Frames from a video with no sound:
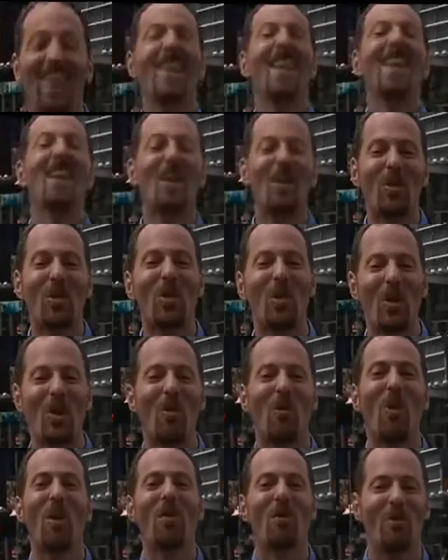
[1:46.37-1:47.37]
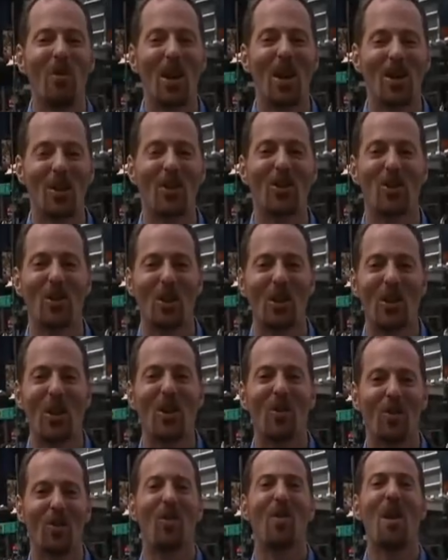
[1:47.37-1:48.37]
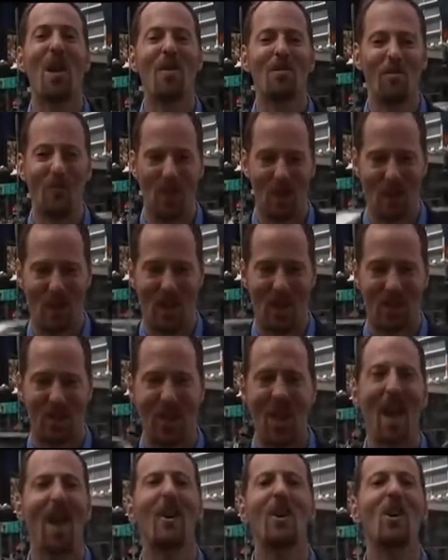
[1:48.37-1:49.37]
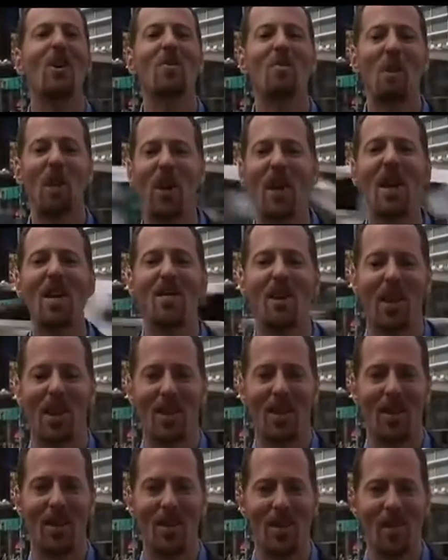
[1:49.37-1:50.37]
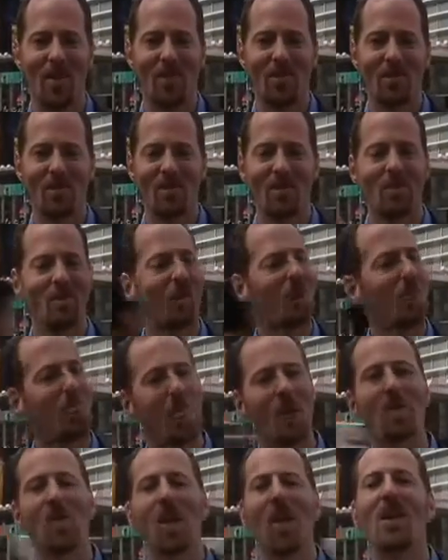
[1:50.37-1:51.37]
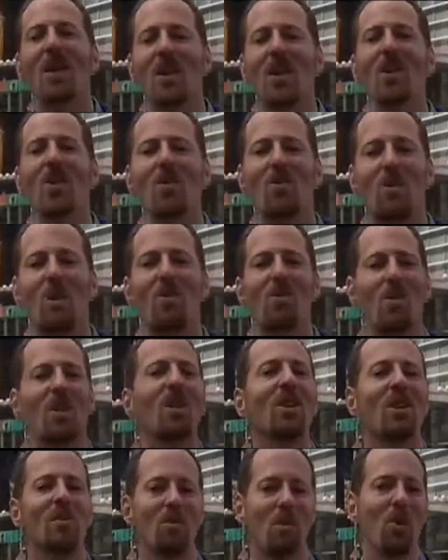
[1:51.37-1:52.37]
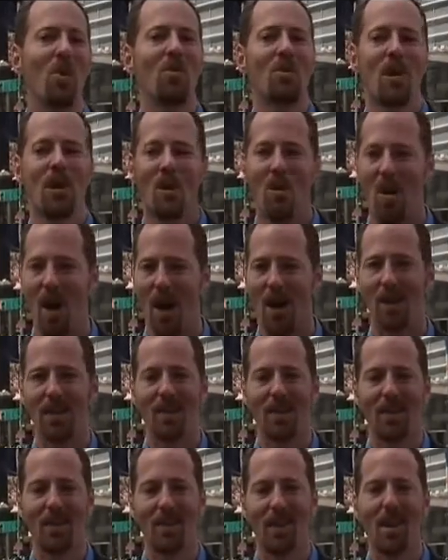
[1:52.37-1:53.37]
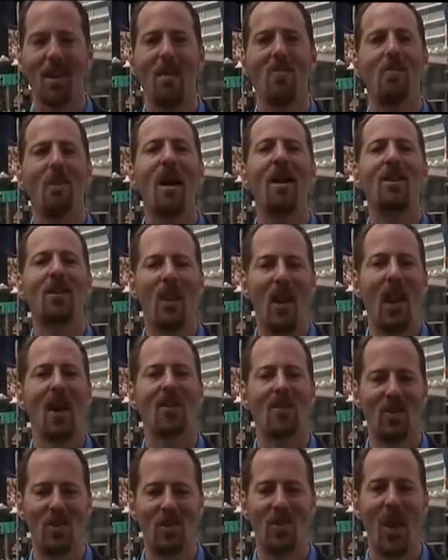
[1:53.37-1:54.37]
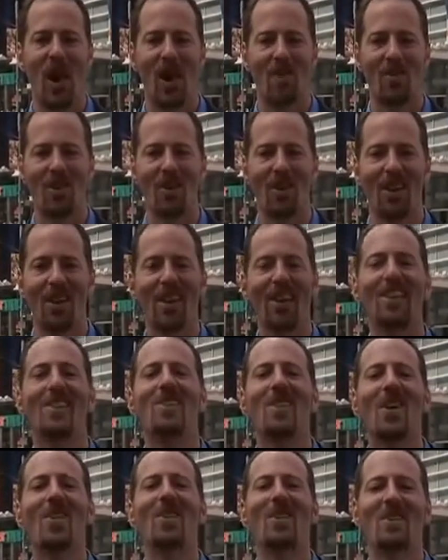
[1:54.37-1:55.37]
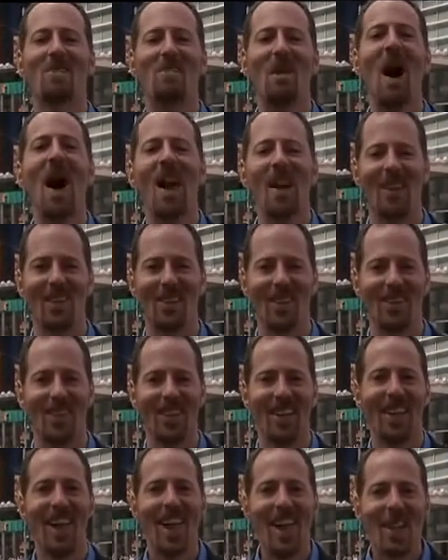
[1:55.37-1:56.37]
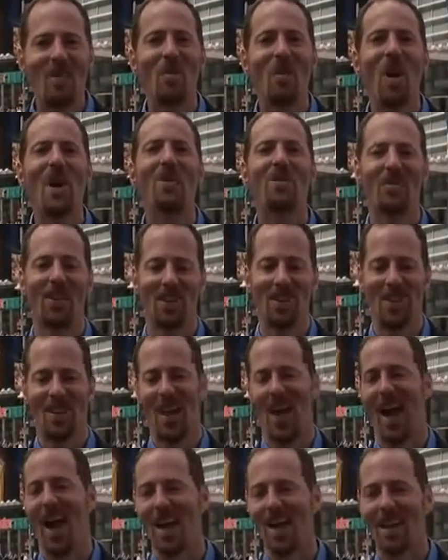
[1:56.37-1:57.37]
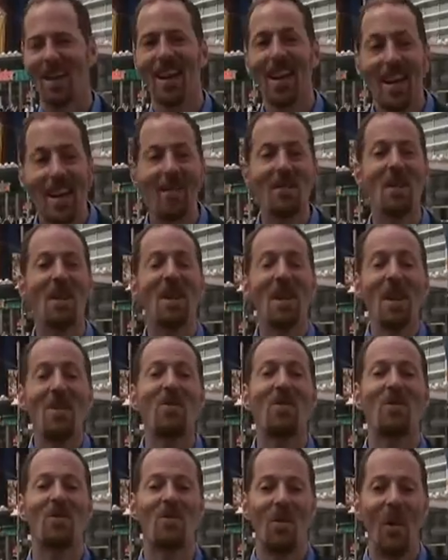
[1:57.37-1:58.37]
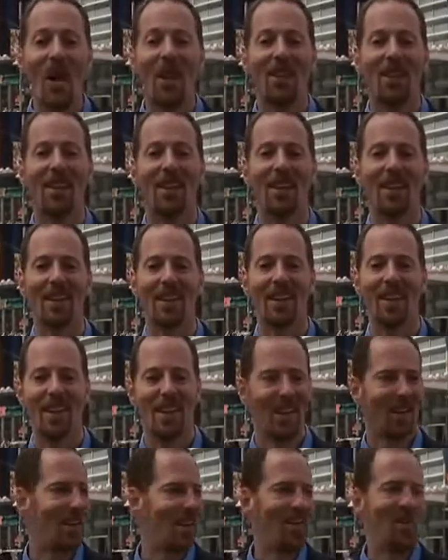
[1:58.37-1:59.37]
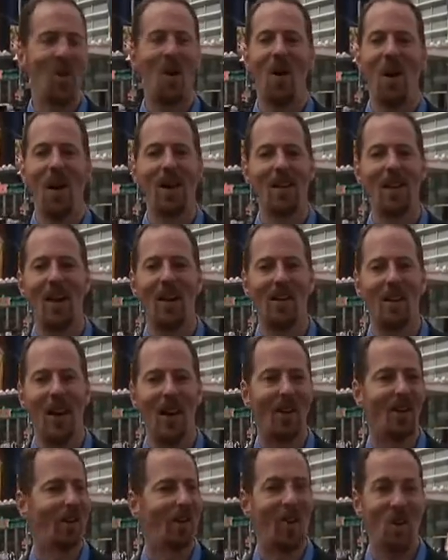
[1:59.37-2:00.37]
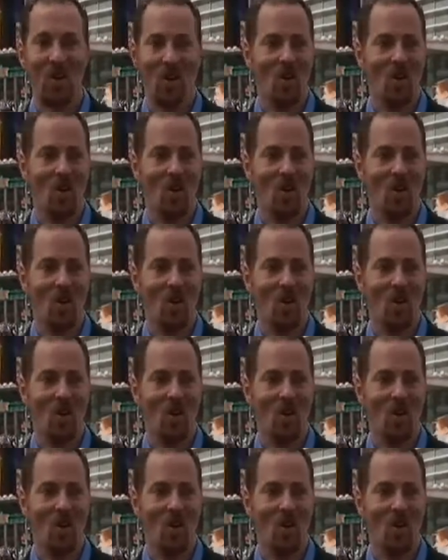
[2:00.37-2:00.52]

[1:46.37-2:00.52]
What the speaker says: And then he threw in a one-finger salute for emphasis. I couldn't believe it. But then here's what really blew me away. My taxi driver just smiled and waved at the guy. I mean, he was friendly. So I yelled out,